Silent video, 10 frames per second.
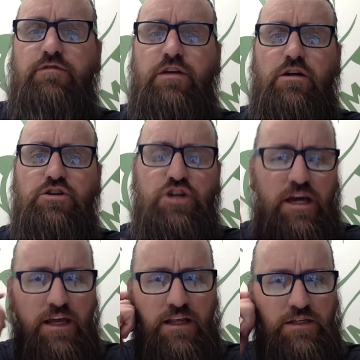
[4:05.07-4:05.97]
of year
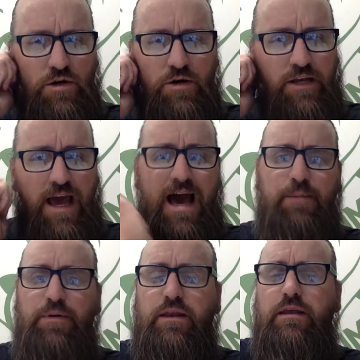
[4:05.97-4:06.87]
check in is going to
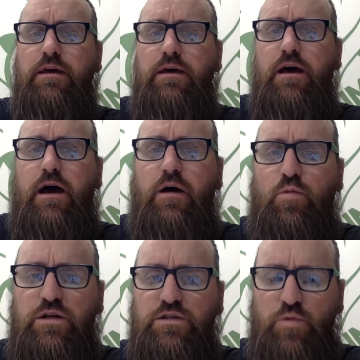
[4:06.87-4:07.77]
happen uh,
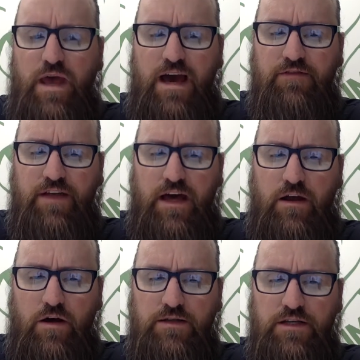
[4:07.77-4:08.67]
once we have that
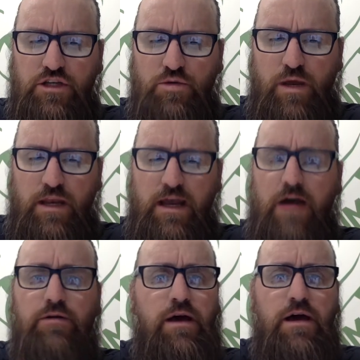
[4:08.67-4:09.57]
all situated
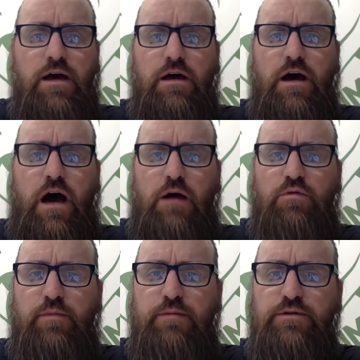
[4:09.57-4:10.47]
out. Uh,
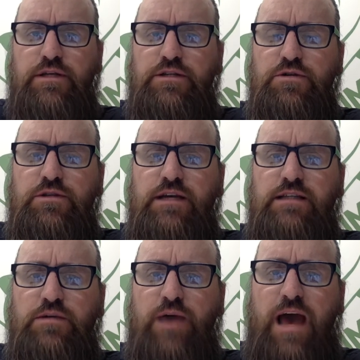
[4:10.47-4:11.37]
remember, the two things
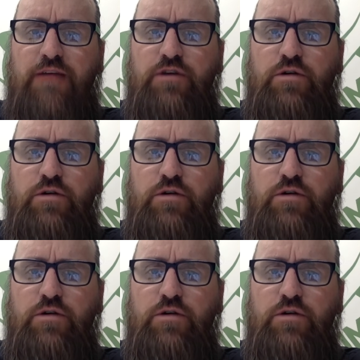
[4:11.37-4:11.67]
that we have